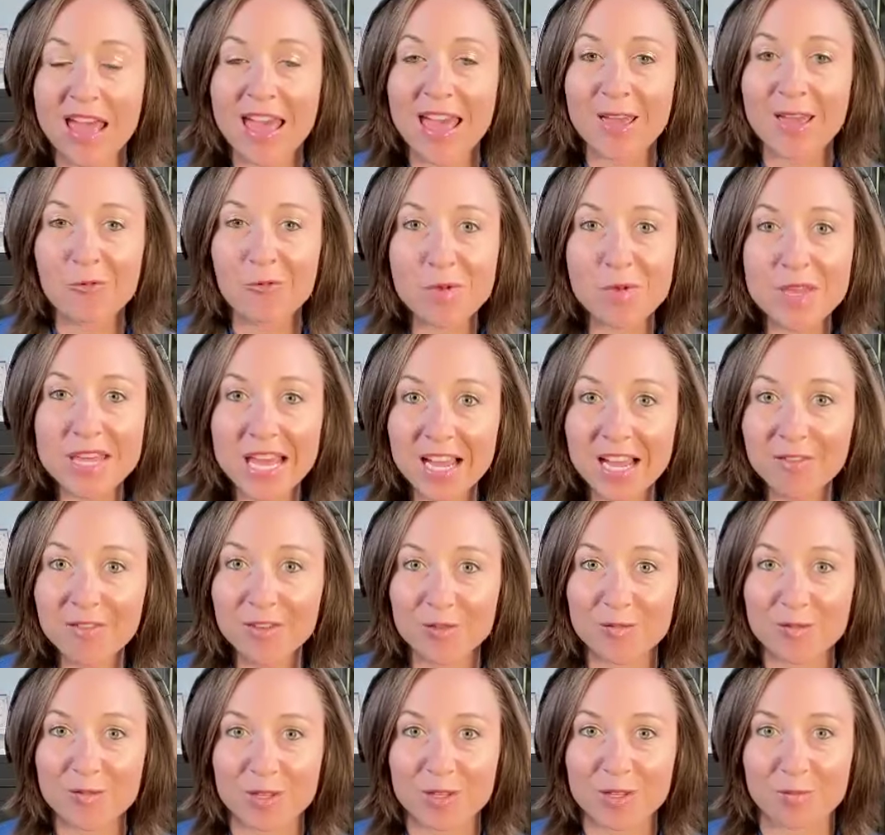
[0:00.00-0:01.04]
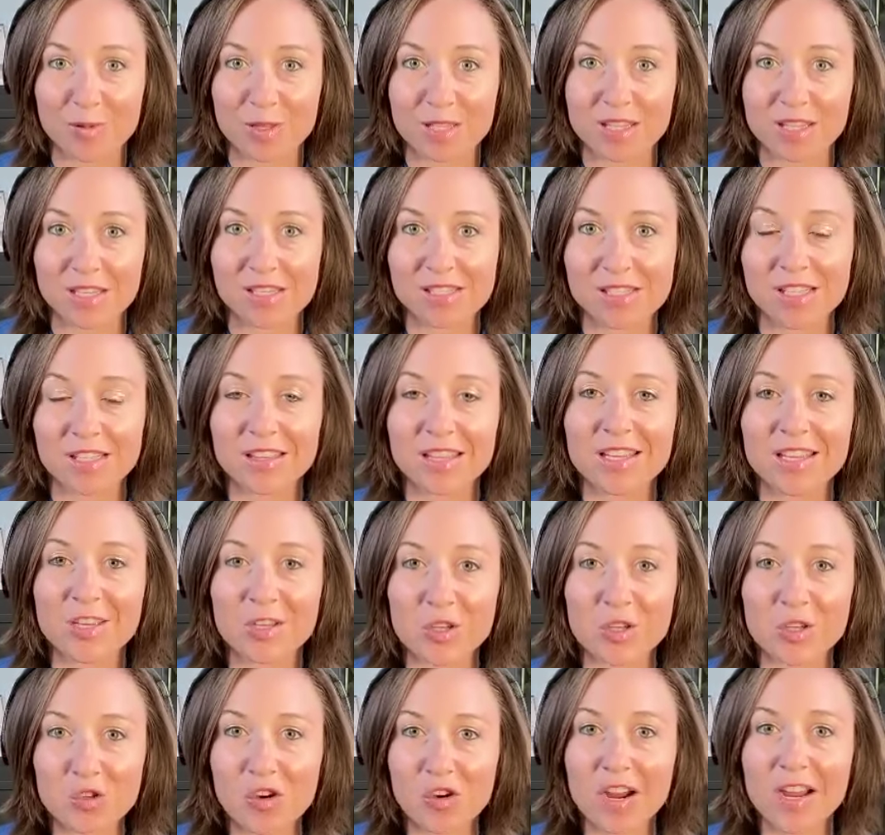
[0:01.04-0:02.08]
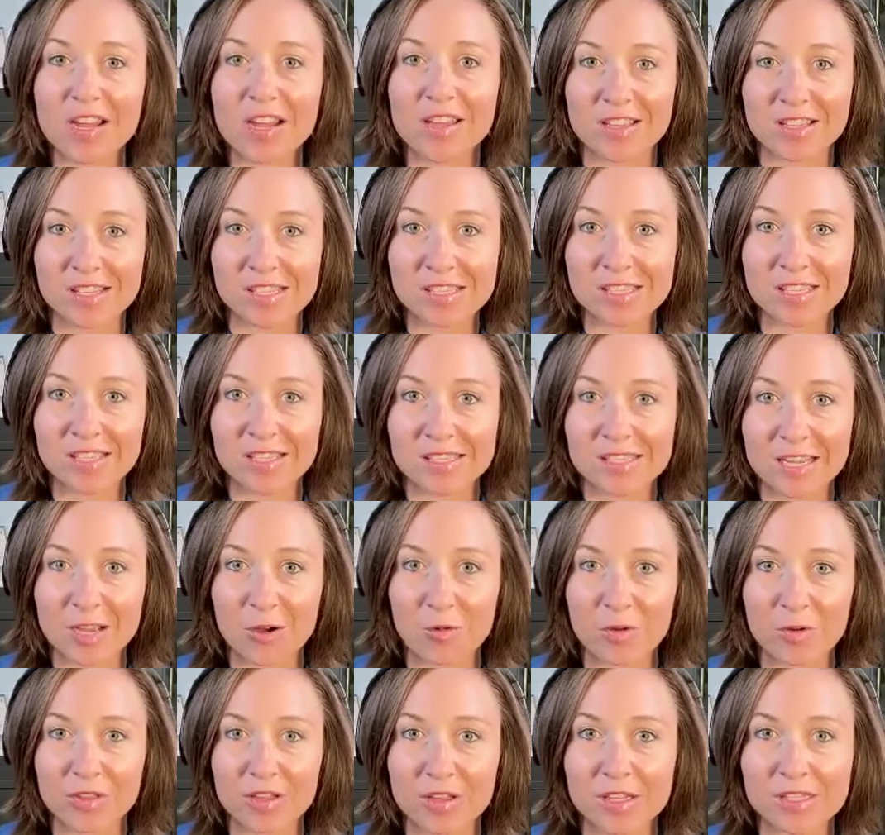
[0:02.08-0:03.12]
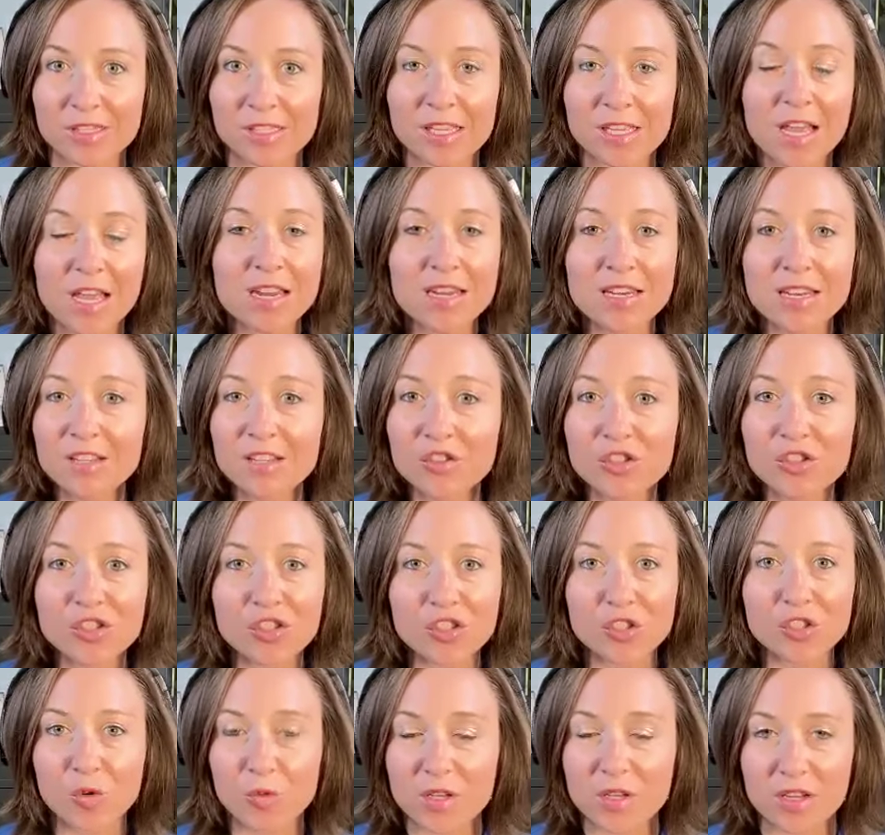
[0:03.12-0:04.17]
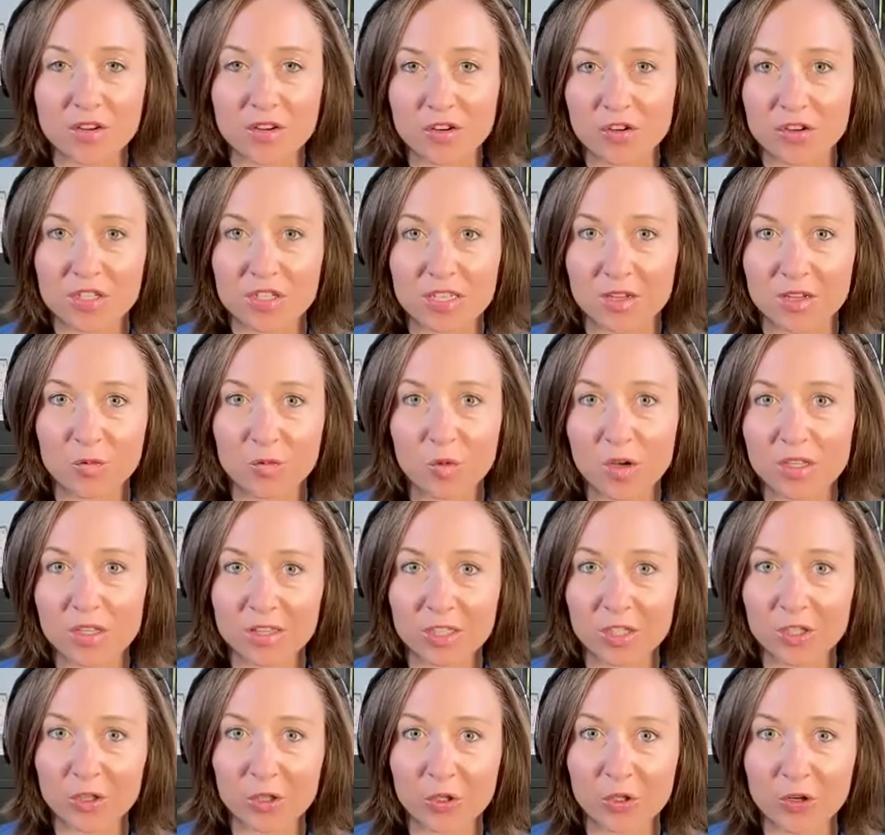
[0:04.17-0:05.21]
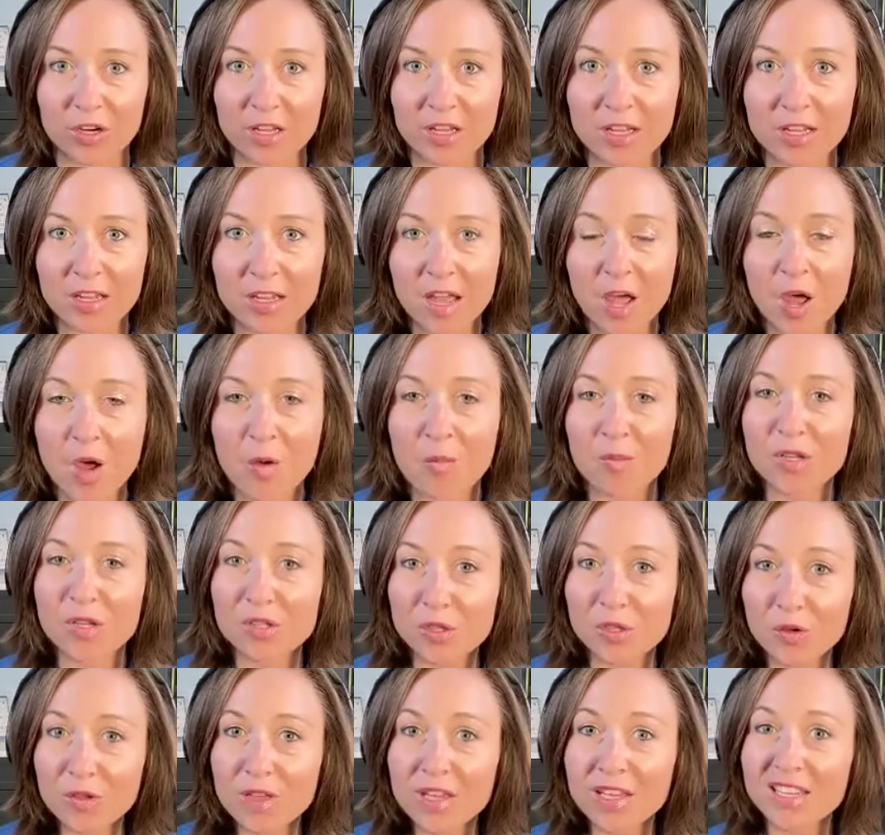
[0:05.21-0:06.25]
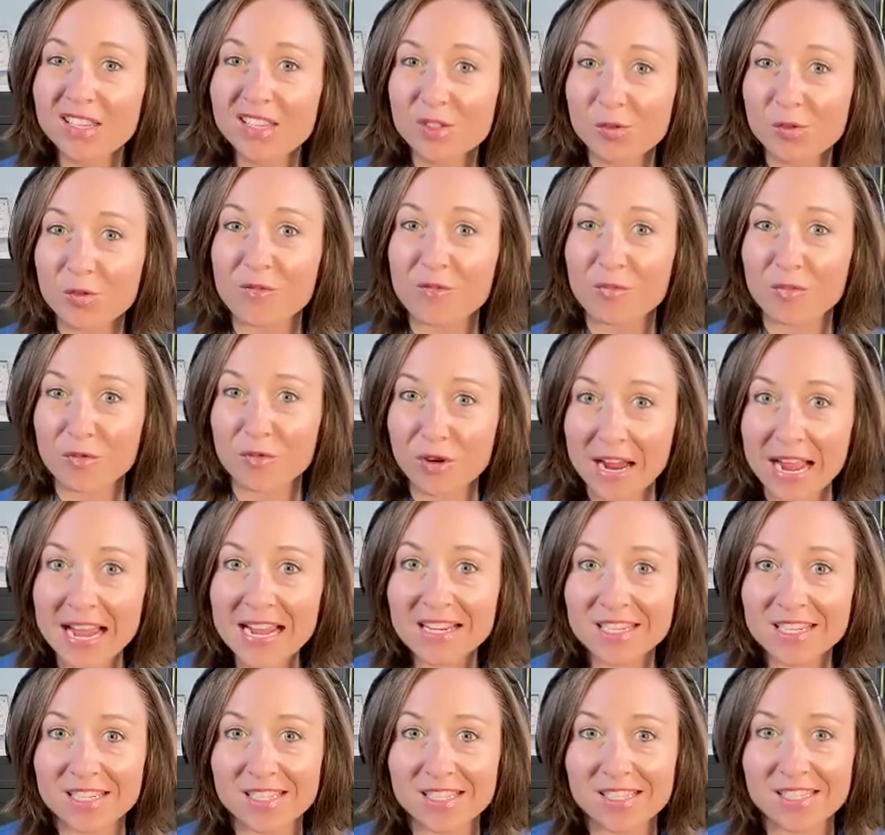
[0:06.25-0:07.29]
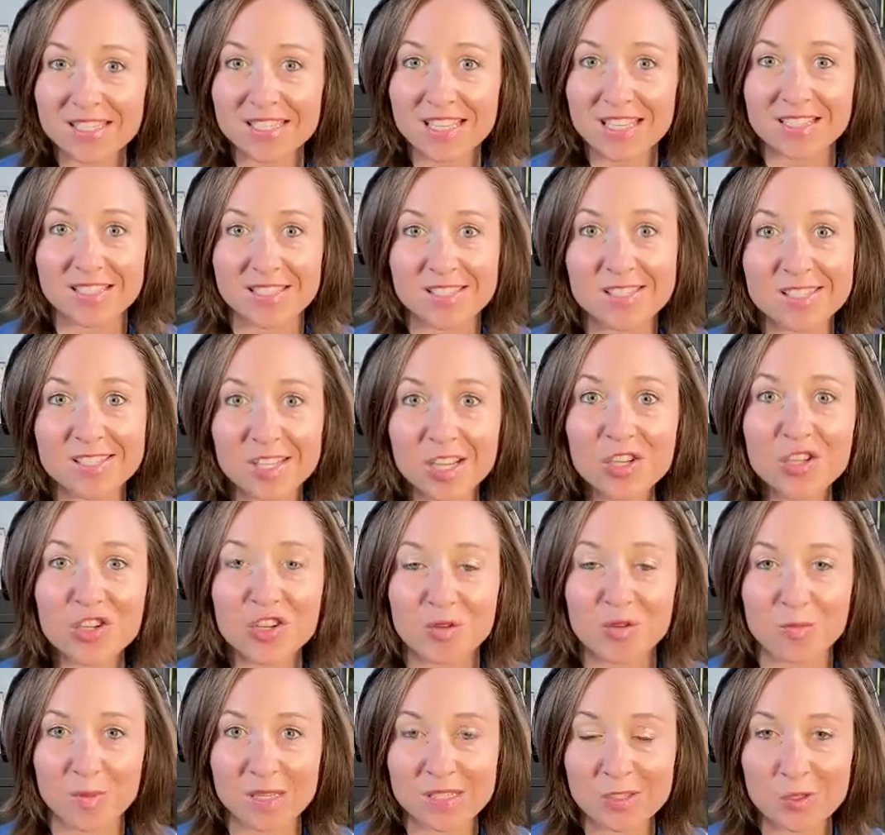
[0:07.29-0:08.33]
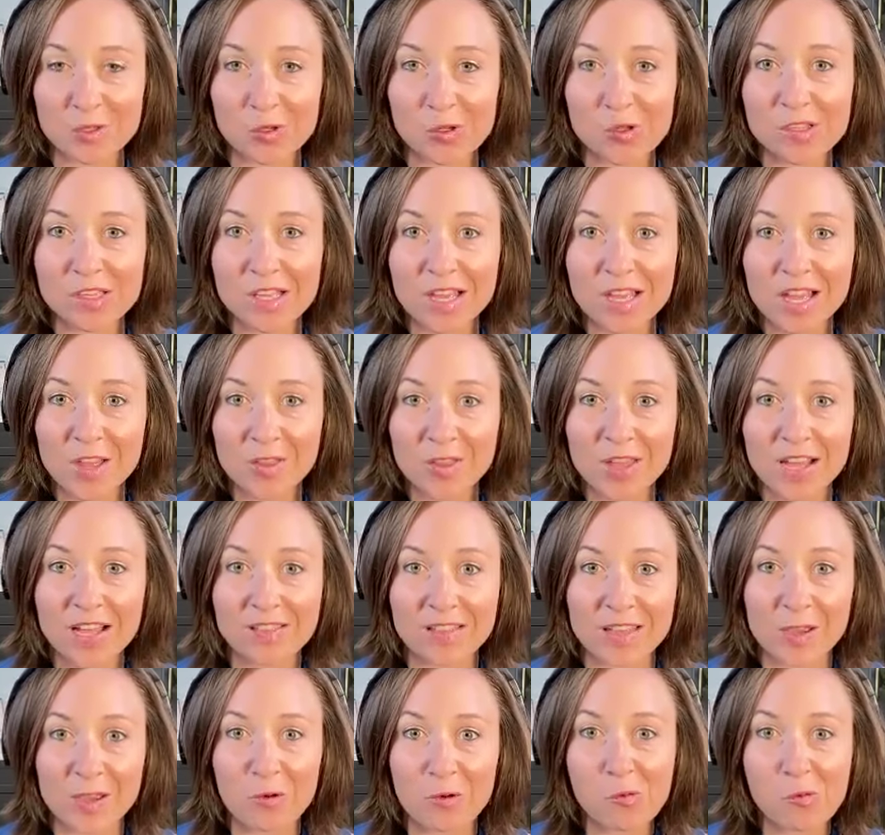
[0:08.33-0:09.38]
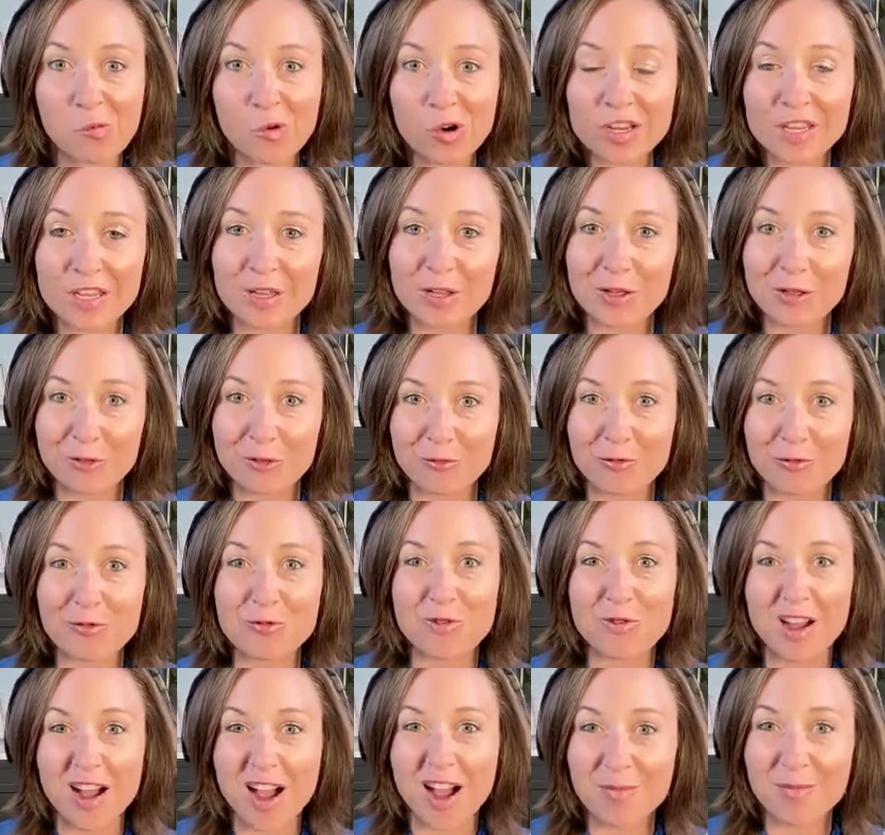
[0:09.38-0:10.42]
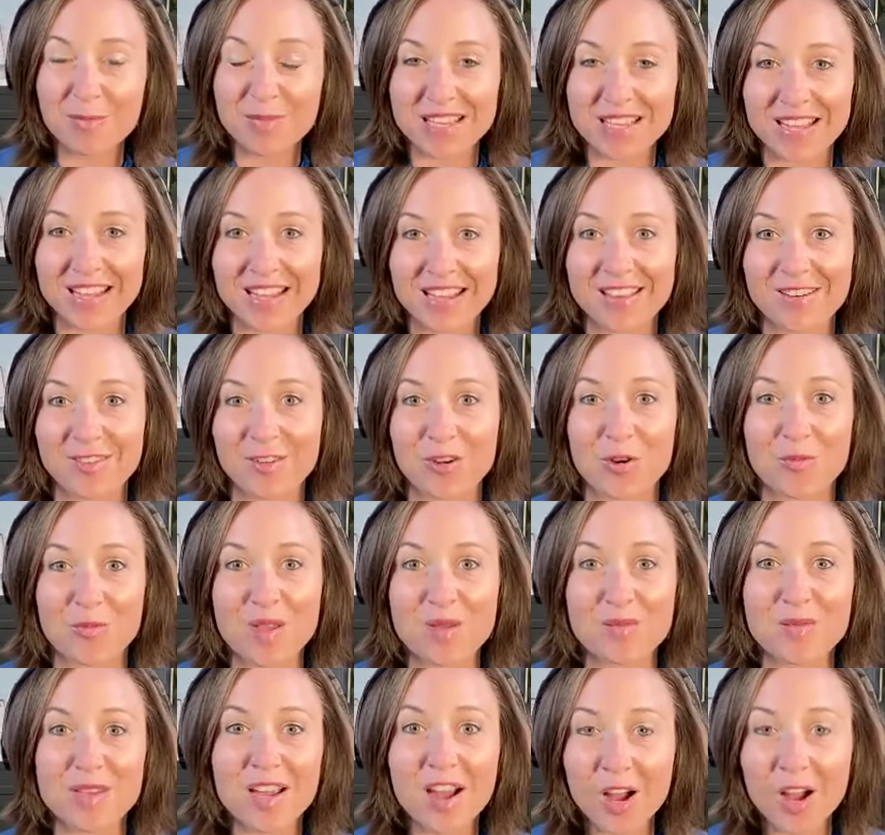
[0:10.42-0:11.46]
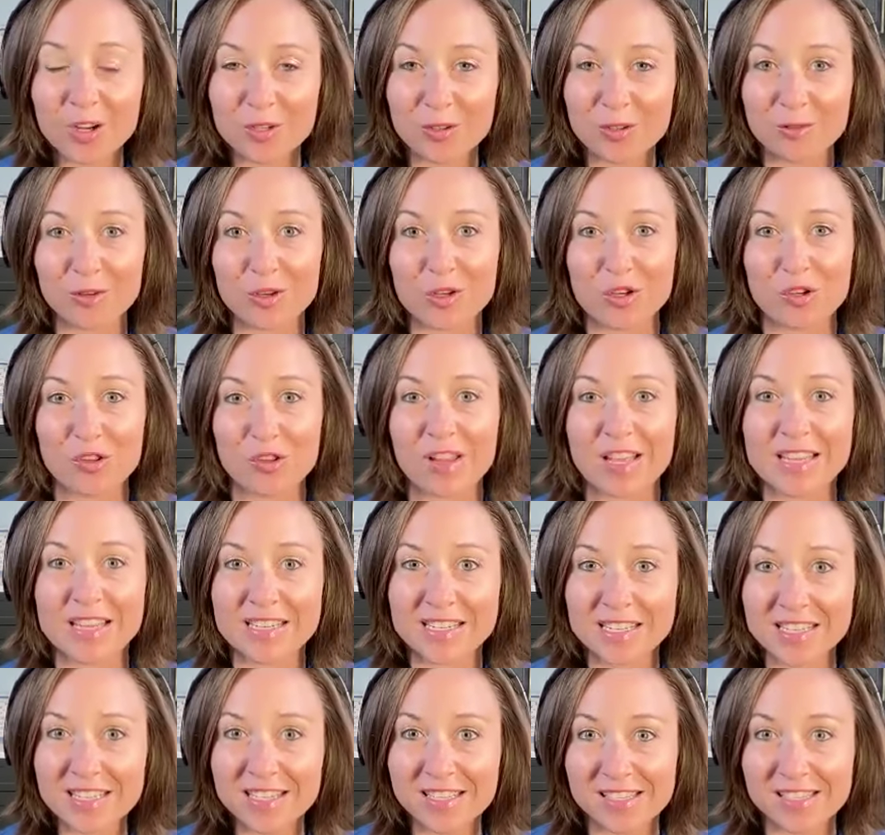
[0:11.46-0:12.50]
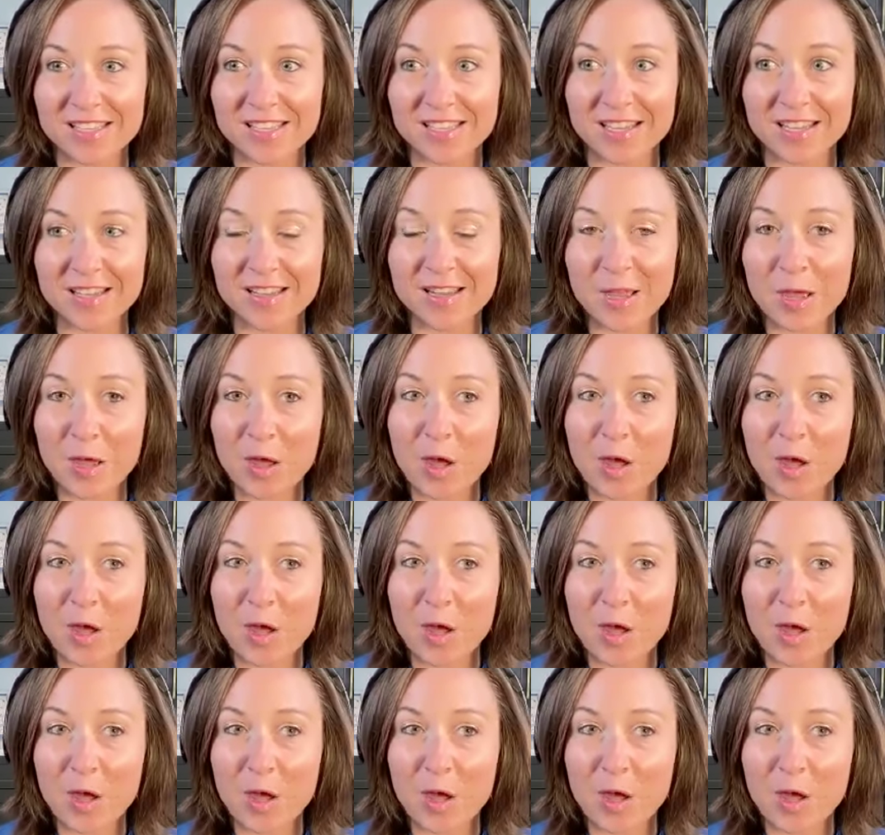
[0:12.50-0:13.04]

And we have to be a place that they can try these things out with us, not just so we understand what they're learning, but so they can sort of practice that discussion muscle, that like working through complicated or maybe controversial ideas thing.